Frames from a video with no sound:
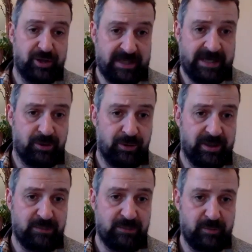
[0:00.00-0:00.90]
is the ankle
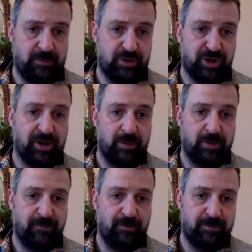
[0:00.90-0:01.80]
that he was struggling
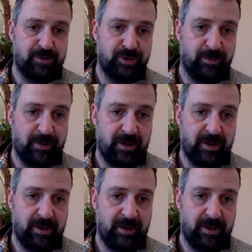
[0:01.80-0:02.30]
with before, presumably.